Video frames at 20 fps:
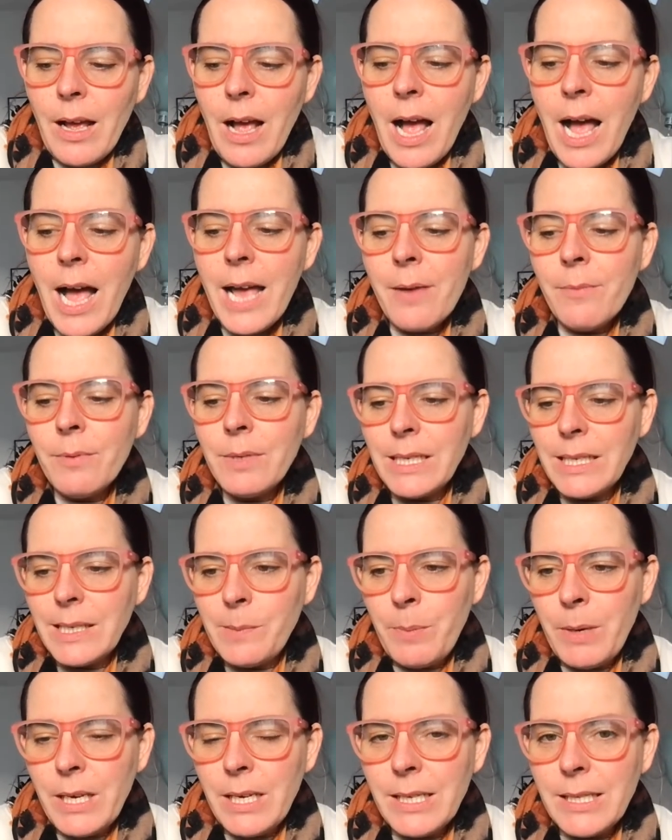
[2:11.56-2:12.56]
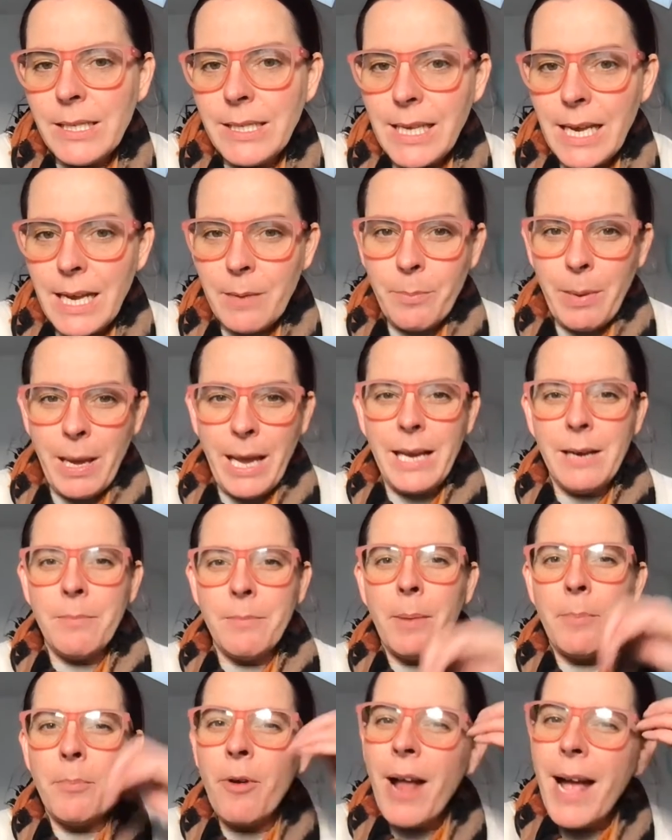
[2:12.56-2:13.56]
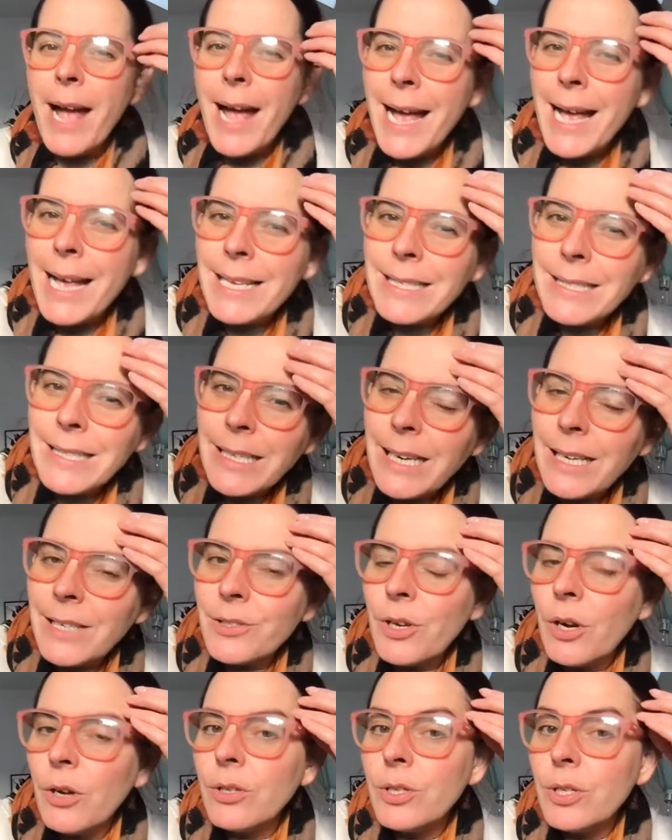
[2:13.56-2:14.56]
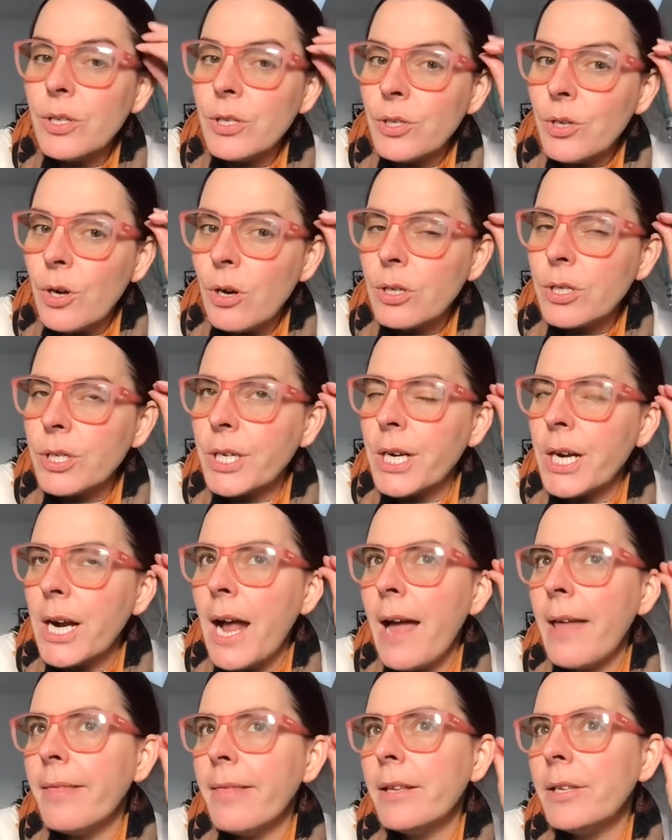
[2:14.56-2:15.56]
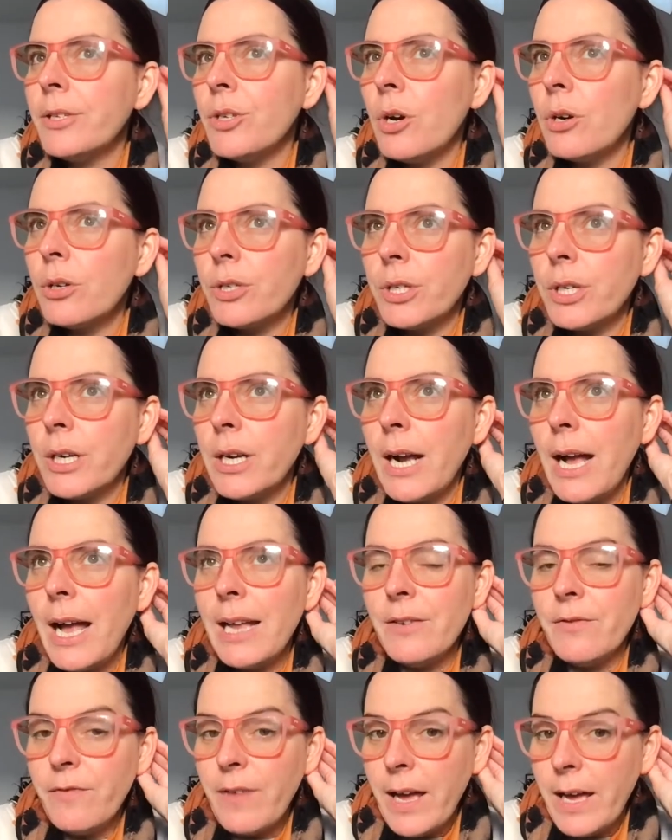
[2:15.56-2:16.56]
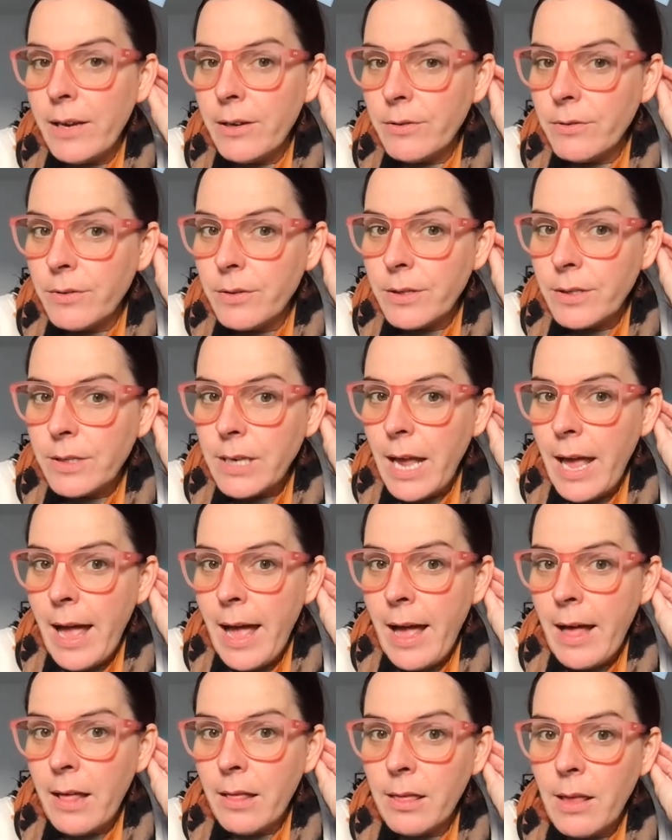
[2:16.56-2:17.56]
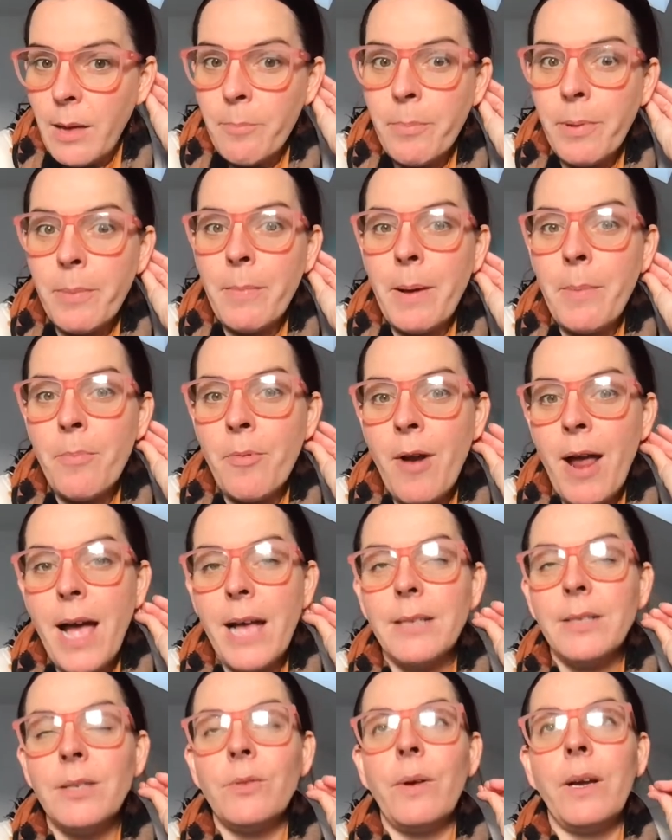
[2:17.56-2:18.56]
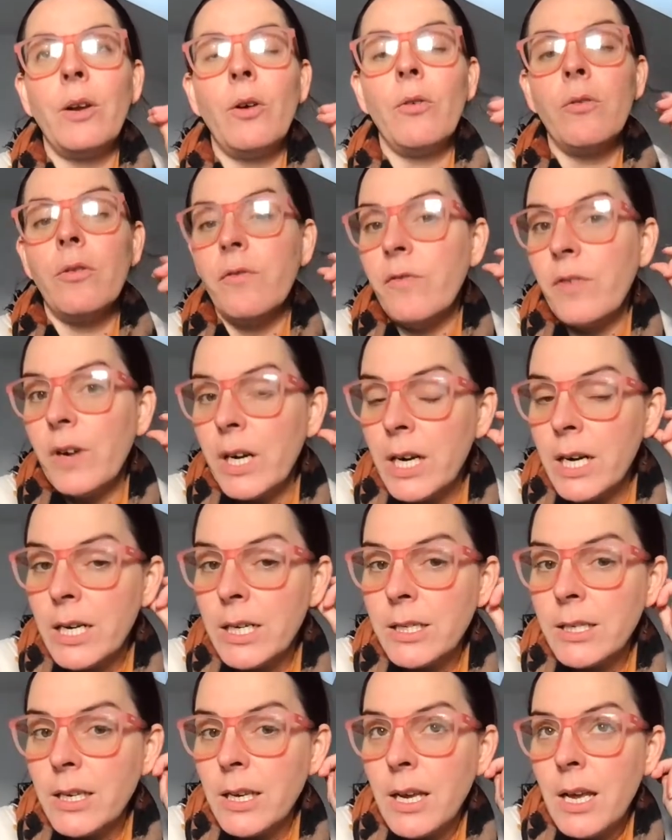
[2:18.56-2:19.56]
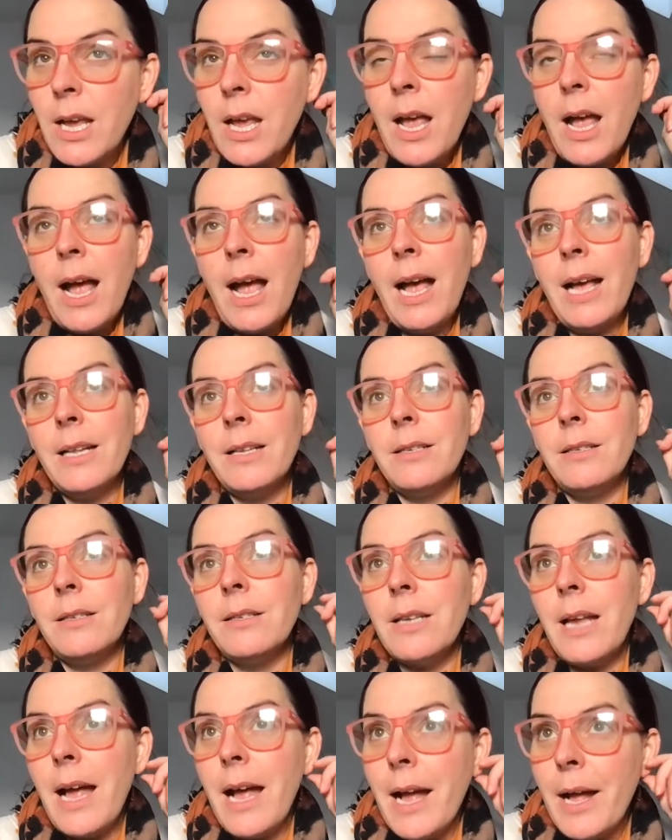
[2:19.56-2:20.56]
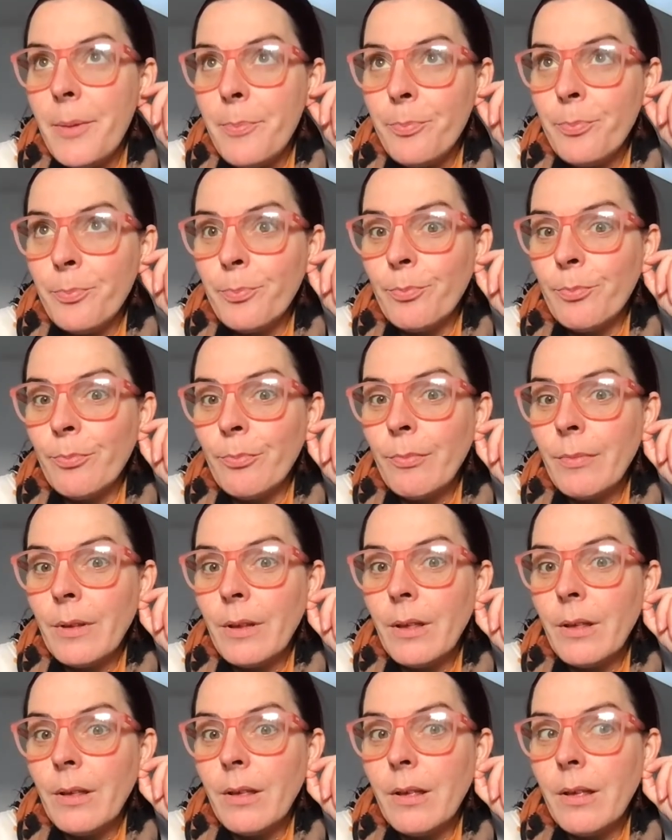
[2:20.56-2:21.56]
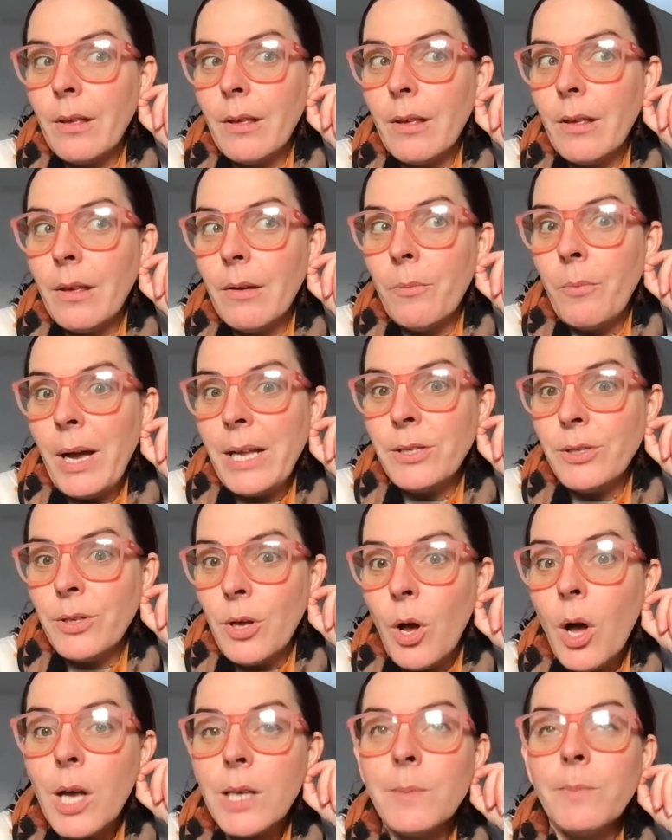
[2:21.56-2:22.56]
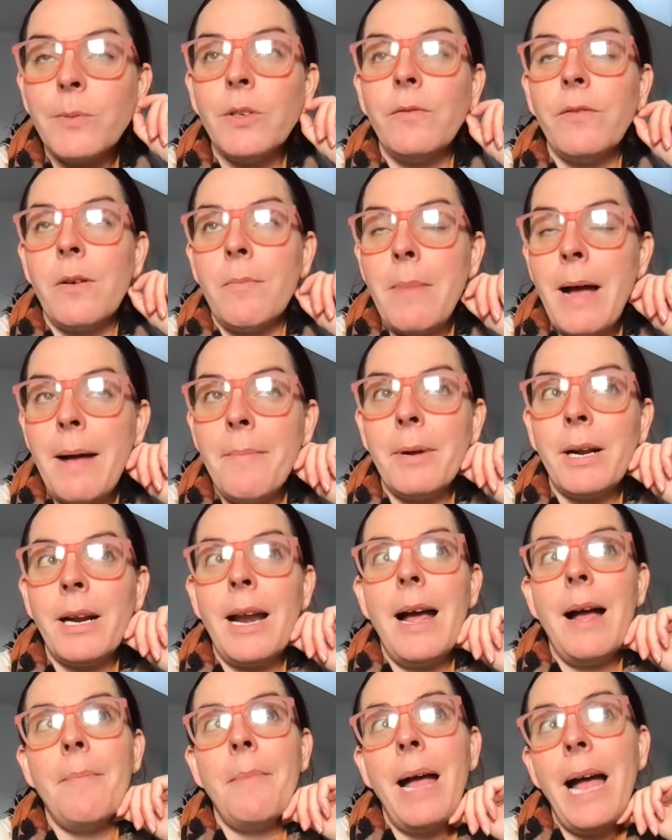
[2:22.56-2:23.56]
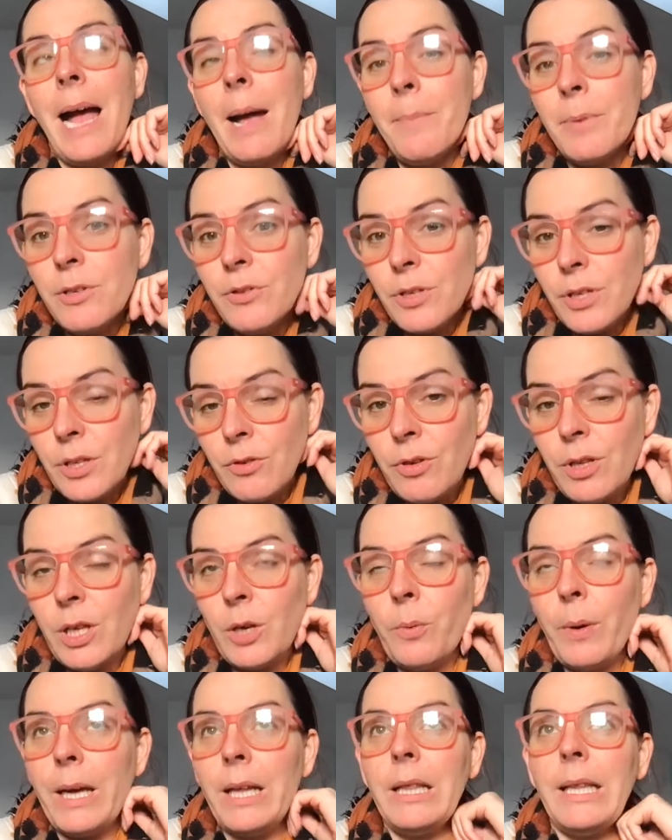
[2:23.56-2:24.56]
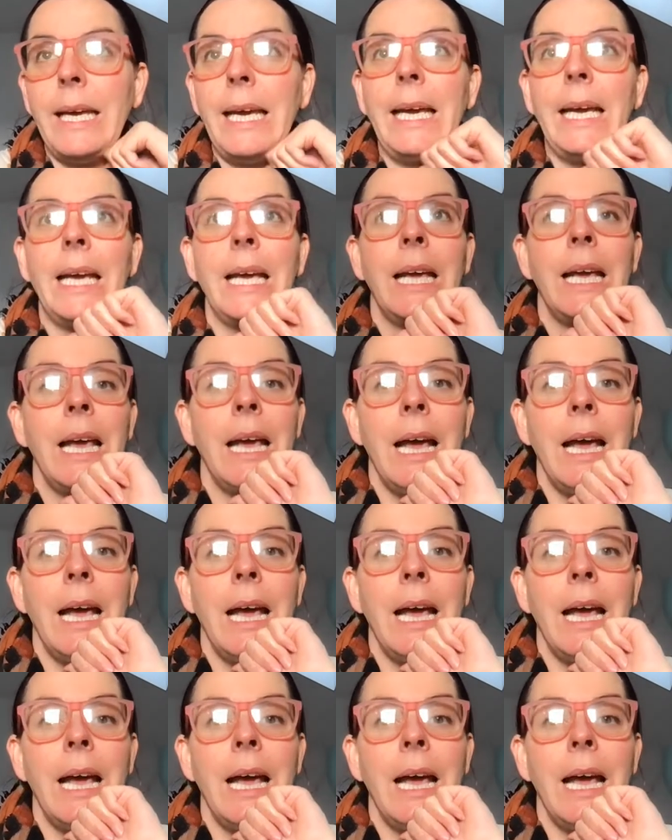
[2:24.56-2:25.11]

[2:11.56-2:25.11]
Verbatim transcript: I was experiencing pain in my breast, and I'd gone to the doctor, and the doctor had found a lump in my breast. So I got referred, and um, went to the hospital for a mammogram. It happened really, really quickly.